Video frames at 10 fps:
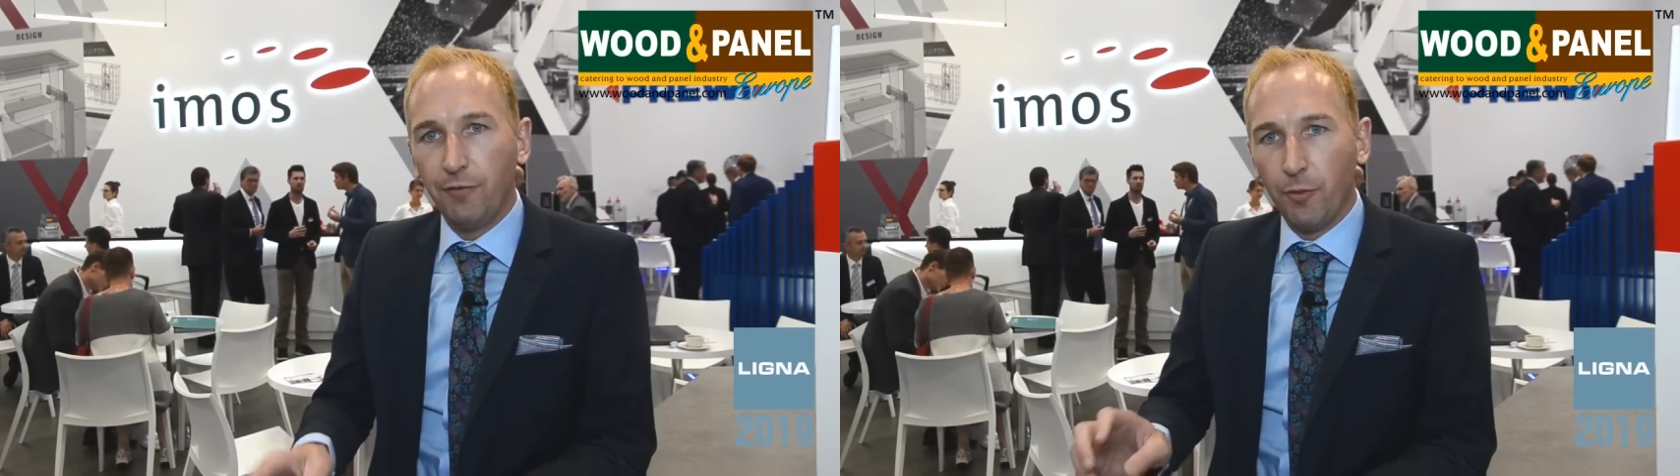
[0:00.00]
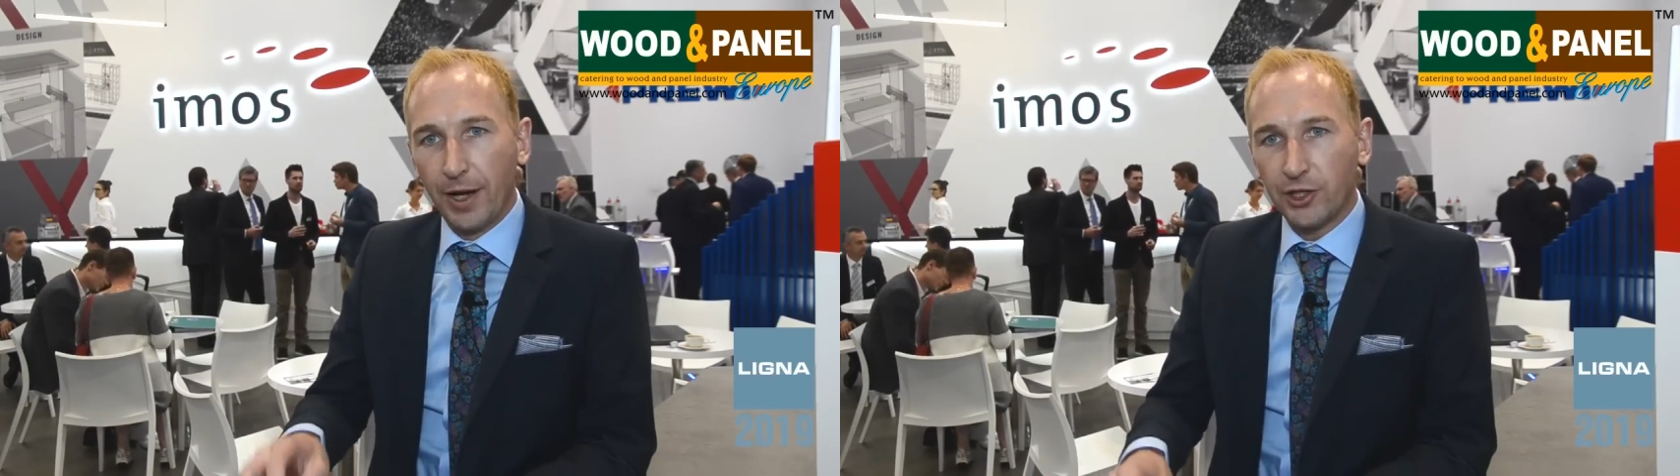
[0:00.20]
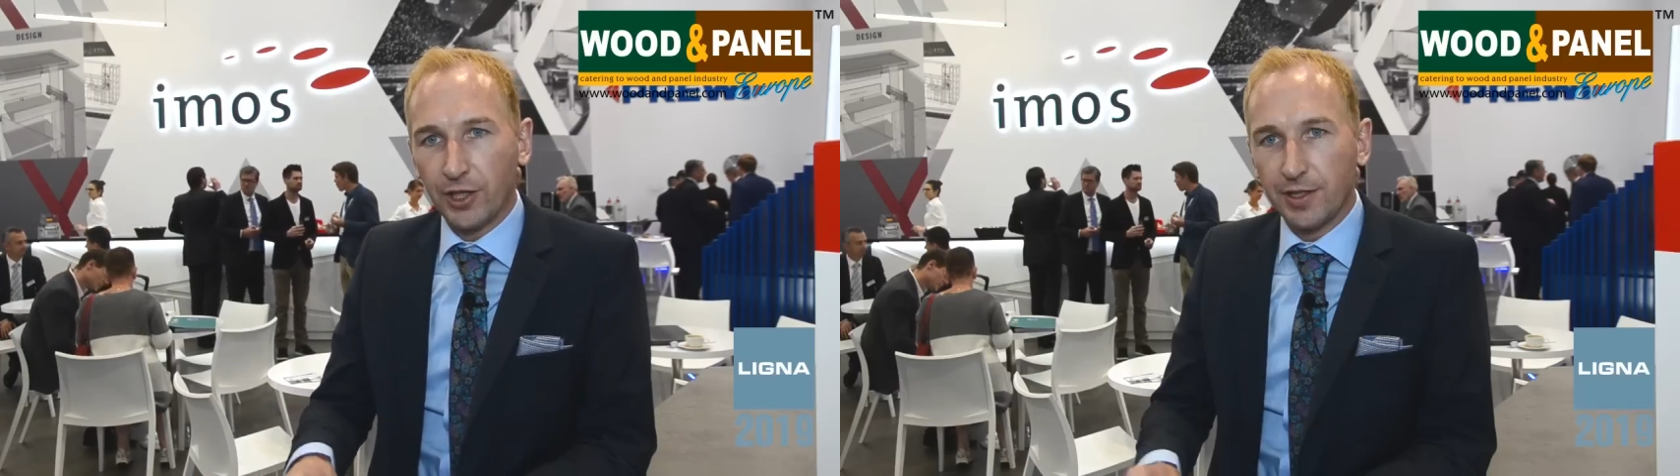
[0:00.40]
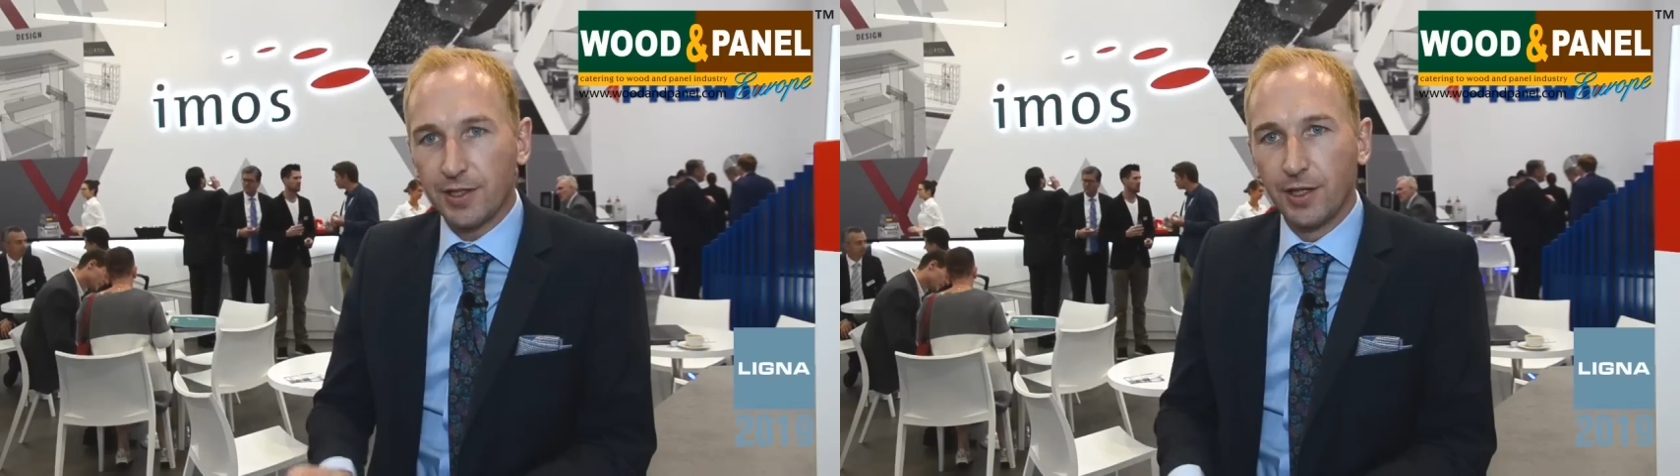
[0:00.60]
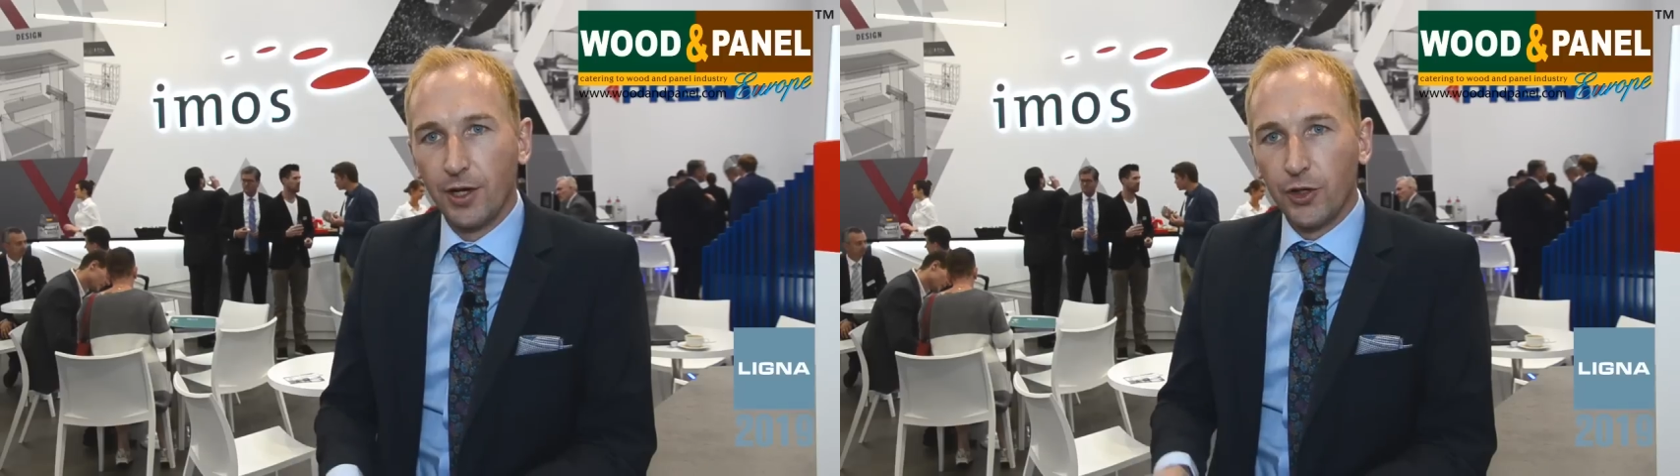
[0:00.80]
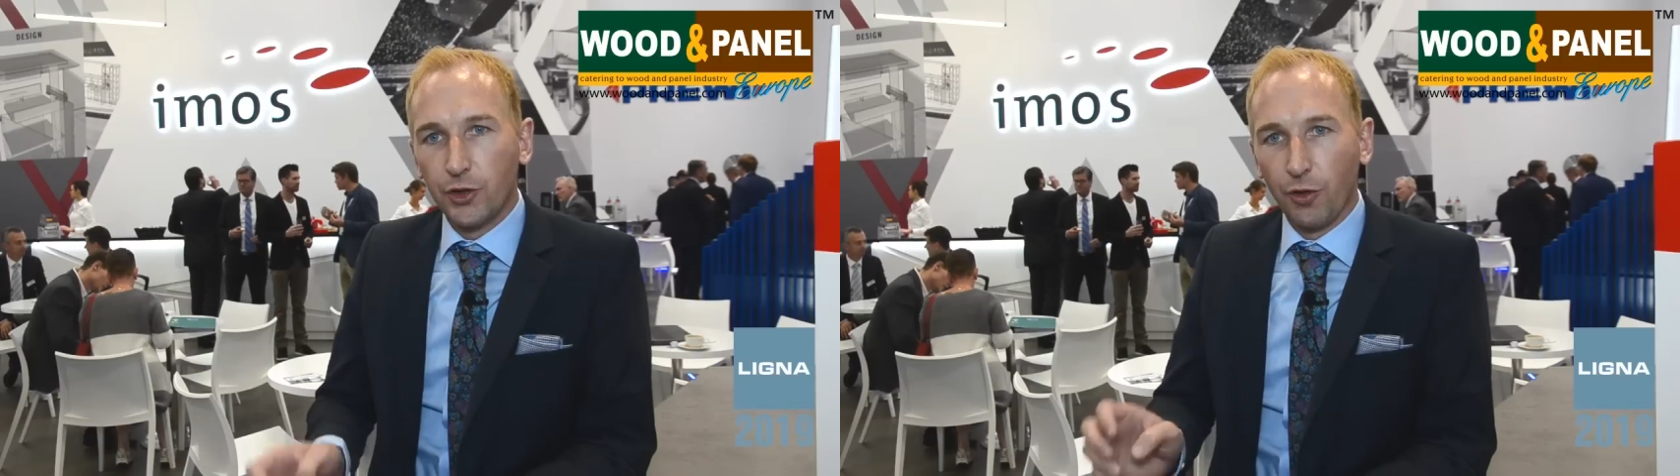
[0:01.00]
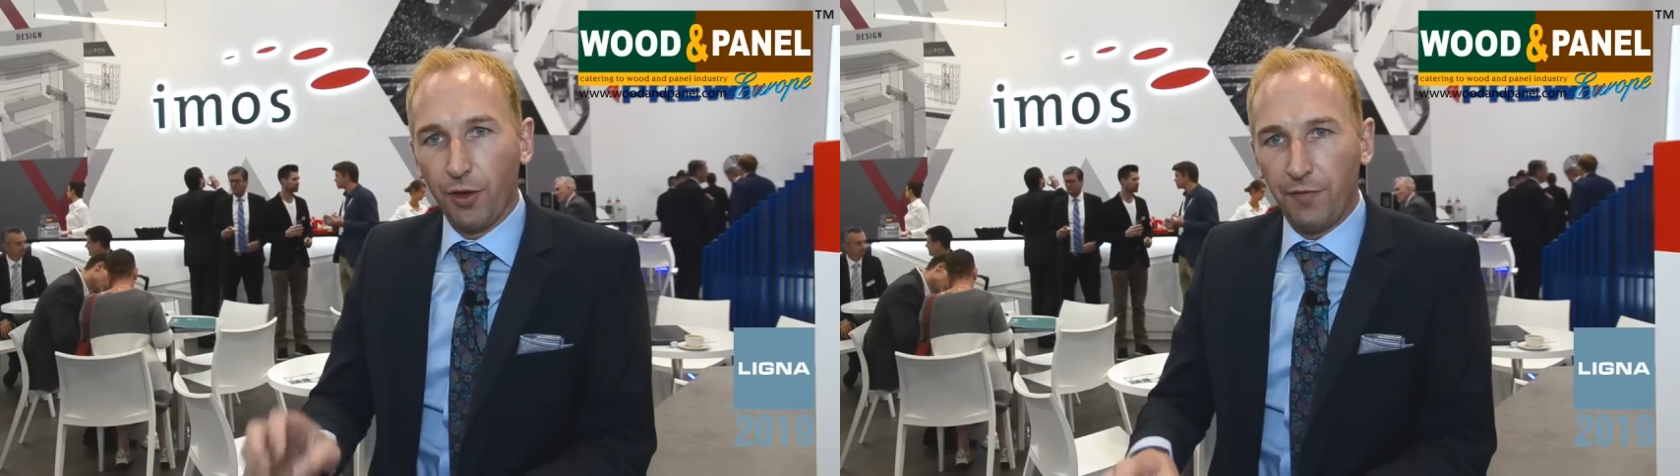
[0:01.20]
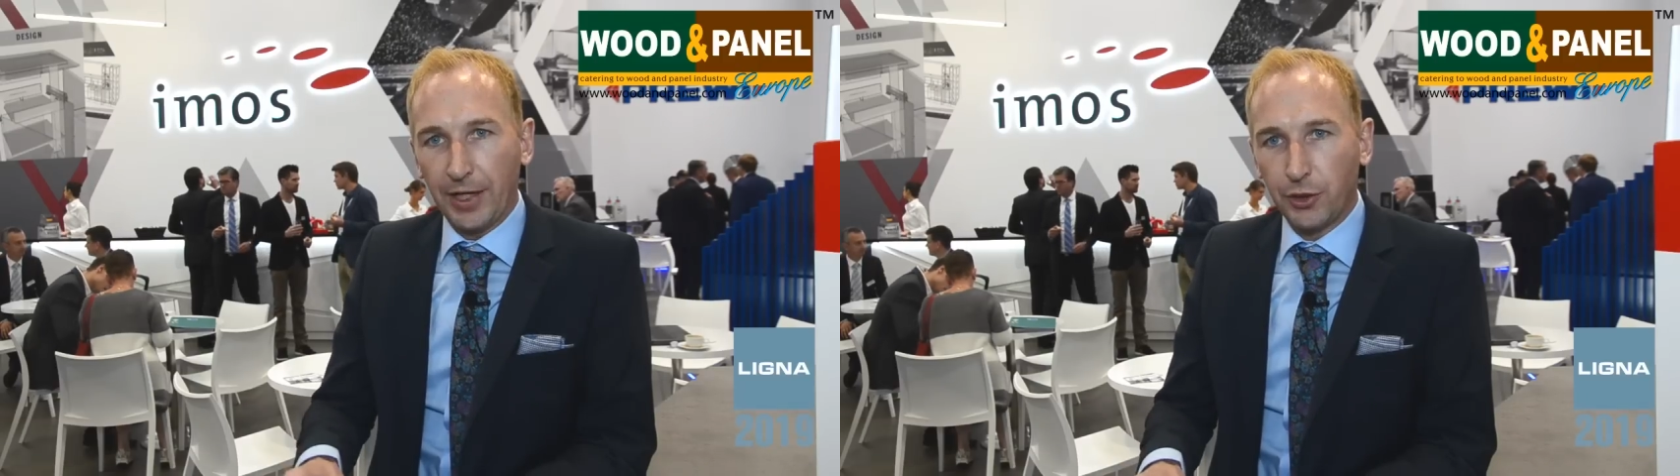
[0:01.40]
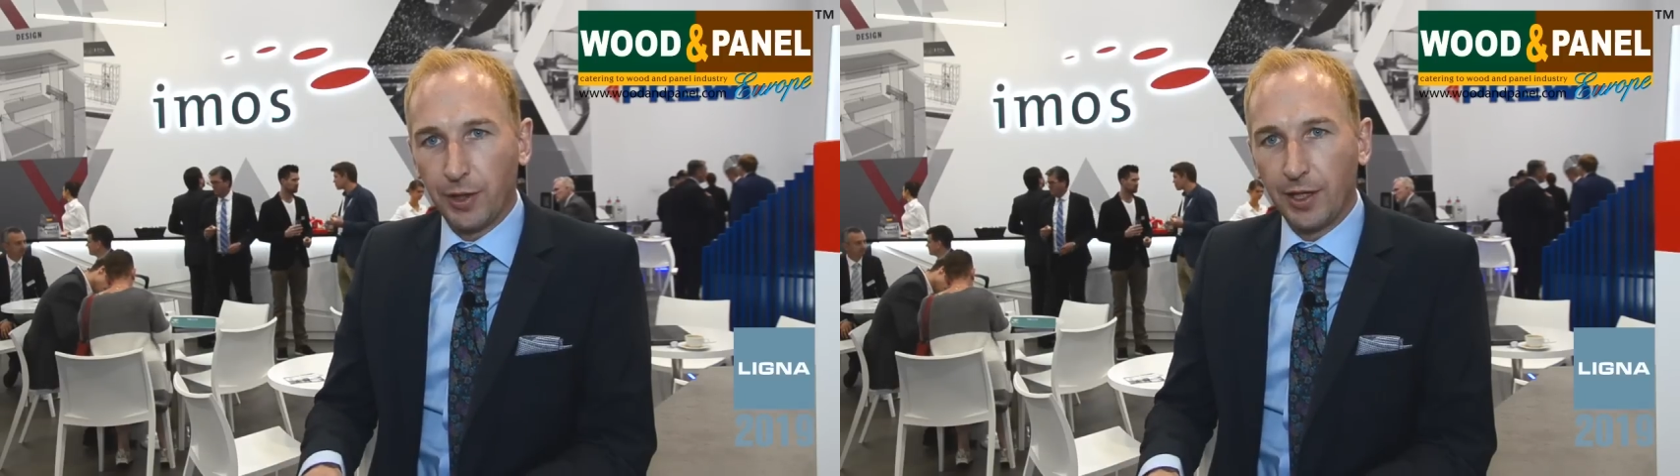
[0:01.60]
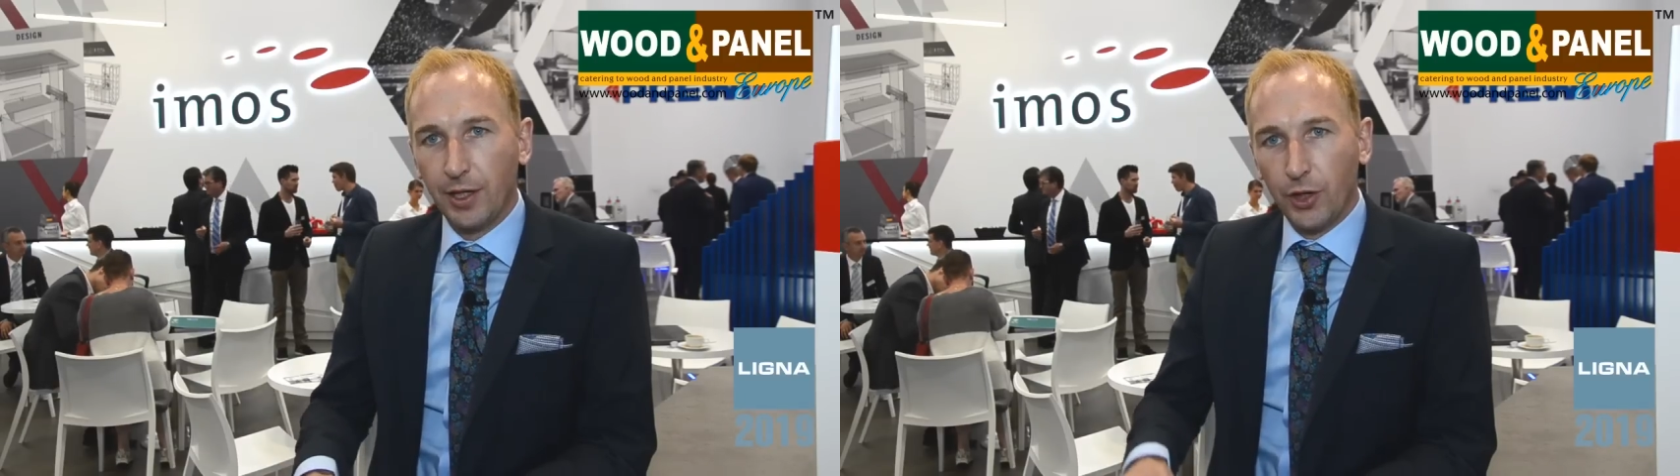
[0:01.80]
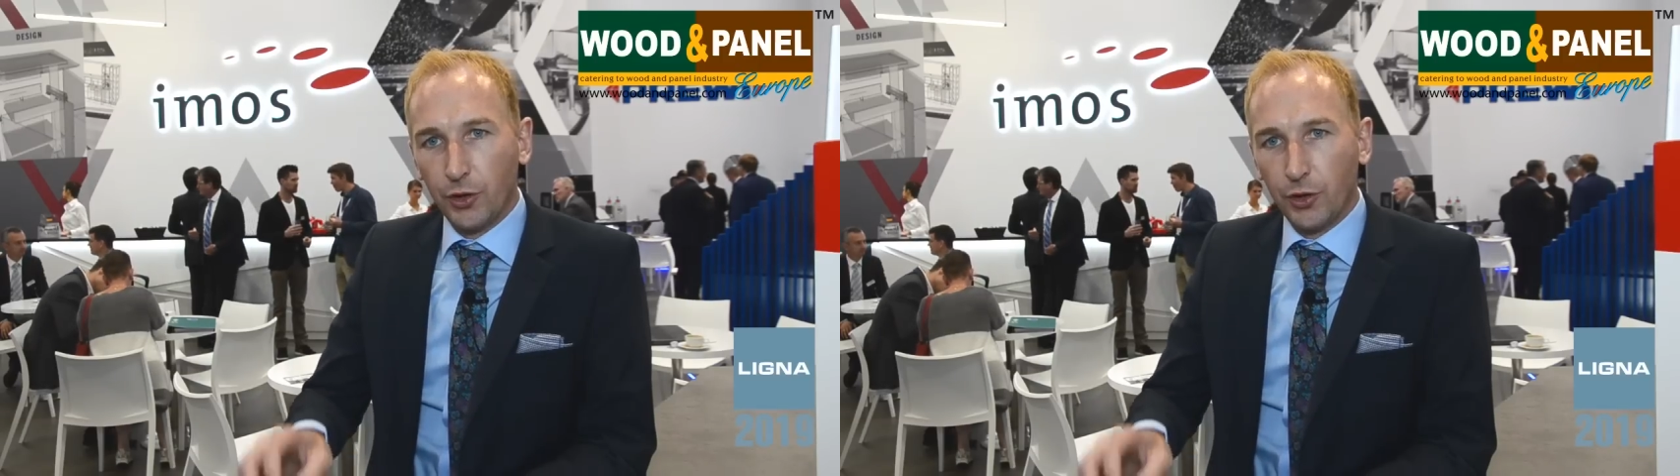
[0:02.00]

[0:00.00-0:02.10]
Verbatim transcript: informations to the factory,